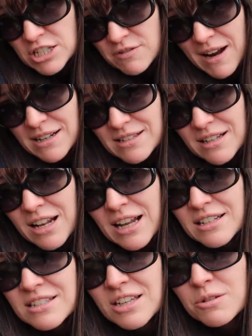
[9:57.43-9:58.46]
direct
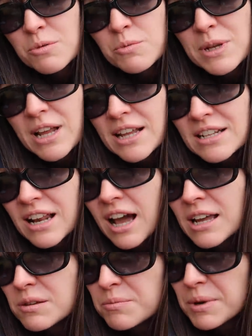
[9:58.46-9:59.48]
sunlight. So we like
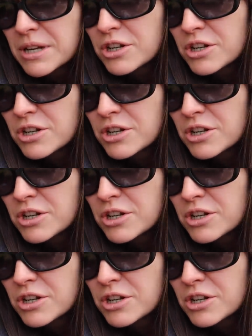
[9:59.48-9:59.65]
light, but